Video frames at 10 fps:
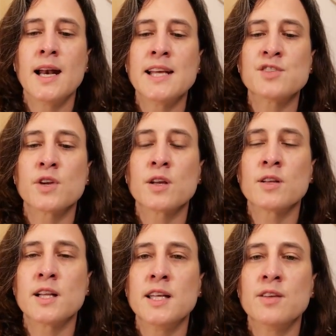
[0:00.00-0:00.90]
less
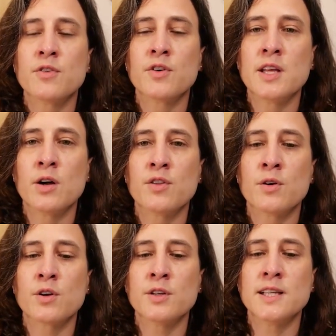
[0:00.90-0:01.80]
frequently for the
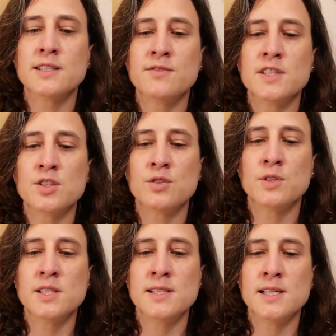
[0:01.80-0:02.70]
other connective
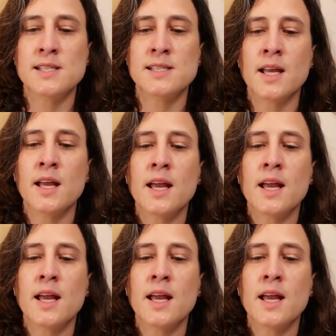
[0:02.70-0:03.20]
tissue disease.